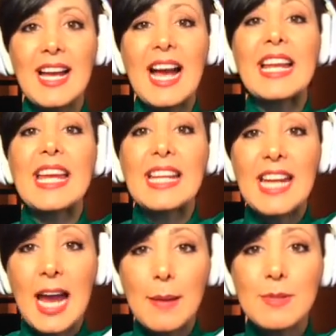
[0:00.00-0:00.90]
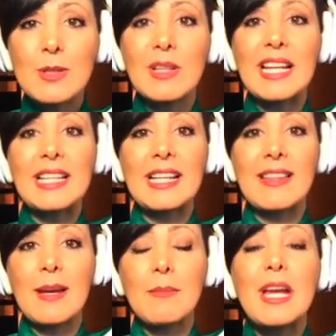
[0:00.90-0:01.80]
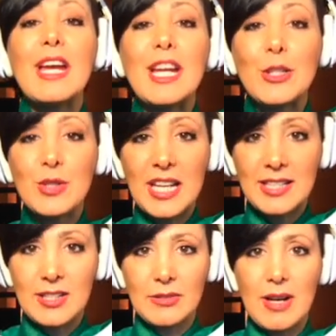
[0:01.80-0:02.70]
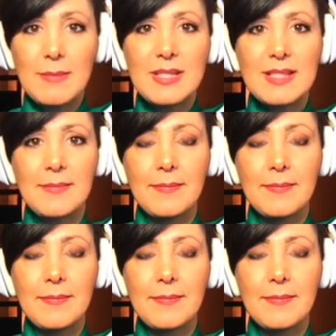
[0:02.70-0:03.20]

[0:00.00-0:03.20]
and encapsulating them into datagrams,